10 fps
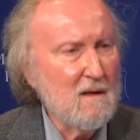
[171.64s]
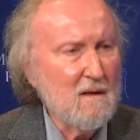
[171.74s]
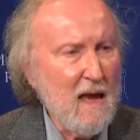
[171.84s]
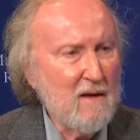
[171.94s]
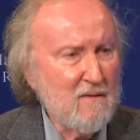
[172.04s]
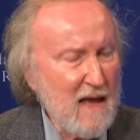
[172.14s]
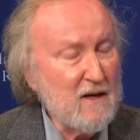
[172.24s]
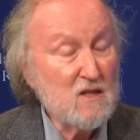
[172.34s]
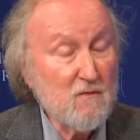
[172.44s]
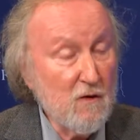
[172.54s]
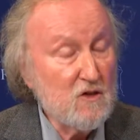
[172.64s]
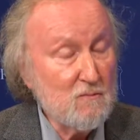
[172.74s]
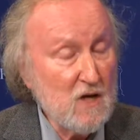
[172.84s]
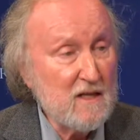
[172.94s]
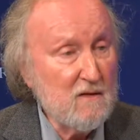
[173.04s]
And that is very
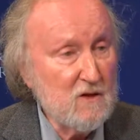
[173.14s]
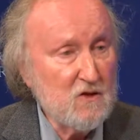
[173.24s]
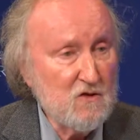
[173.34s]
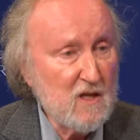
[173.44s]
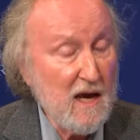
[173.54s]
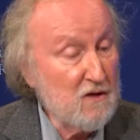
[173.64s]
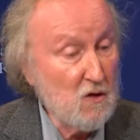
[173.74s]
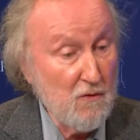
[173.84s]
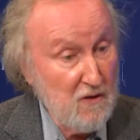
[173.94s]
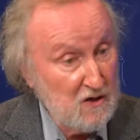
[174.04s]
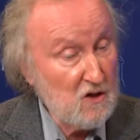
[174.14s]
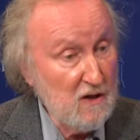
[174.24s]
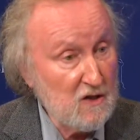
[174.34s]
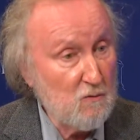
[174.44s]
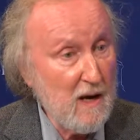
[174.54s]
subjective, as you say. And so in this
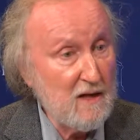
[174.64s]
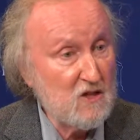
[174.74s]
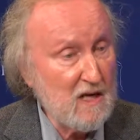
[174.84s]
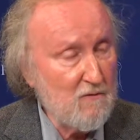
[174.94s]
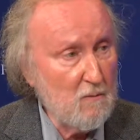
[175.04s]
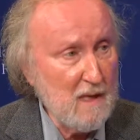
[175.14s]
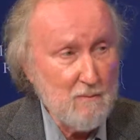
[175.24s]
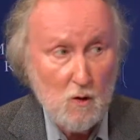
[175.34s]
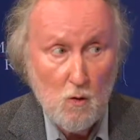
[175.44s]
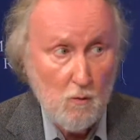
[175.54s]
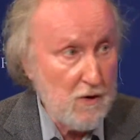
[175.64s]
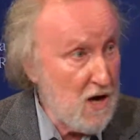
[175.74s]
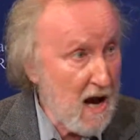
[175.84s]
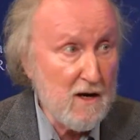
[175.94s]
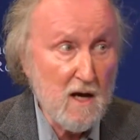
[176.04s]
list, we had several people who were
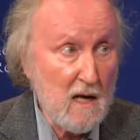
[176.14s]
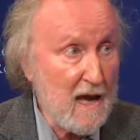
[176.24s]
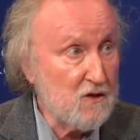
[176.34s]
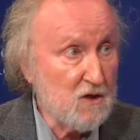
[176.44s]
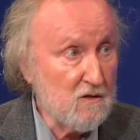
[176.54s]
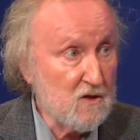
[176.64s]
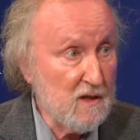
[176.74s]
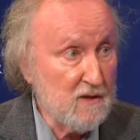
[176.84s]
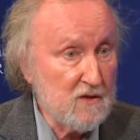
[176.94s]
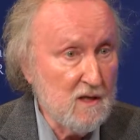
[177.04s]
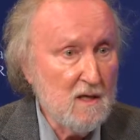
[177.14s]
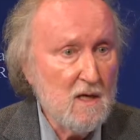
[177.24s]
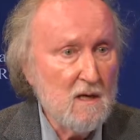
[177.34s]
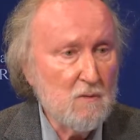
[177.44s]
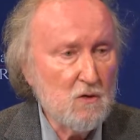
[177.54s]
not on last year's list,
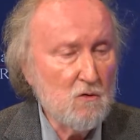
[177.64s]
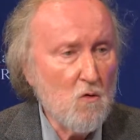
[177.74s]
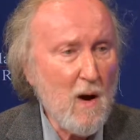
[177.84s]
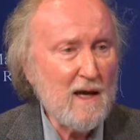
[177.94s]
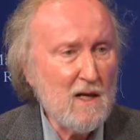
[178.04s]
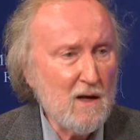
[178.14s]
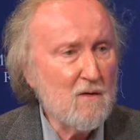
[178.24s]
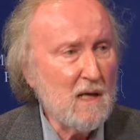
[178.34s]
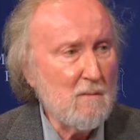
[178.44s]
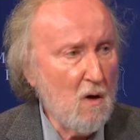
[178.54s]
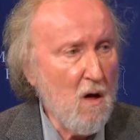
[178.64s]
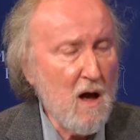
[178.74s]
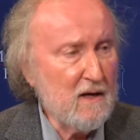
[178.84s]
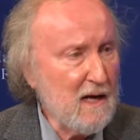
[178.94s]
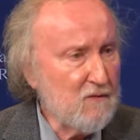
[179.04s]
but who quite clearly
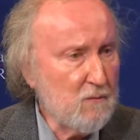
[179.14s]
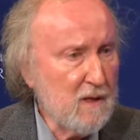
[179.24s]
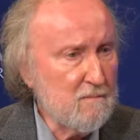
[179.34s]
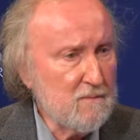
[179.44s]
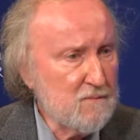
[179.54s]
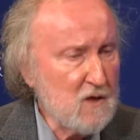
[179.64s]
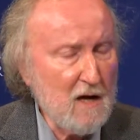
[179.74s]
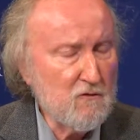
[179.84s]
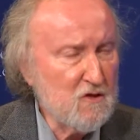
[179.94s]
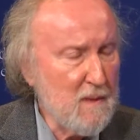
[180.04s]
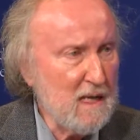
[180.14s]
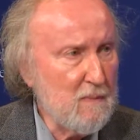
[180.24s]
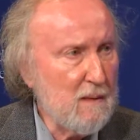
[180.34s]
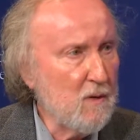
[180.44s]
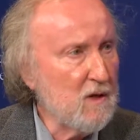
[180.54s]
belonged after we talked to as many
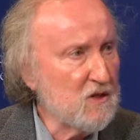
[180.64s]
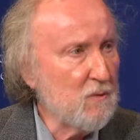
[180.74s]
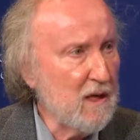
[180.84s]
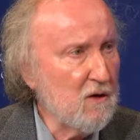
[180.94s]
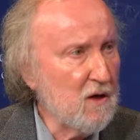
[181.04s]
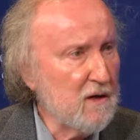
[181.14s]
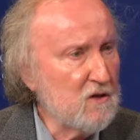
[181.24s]
people as we could.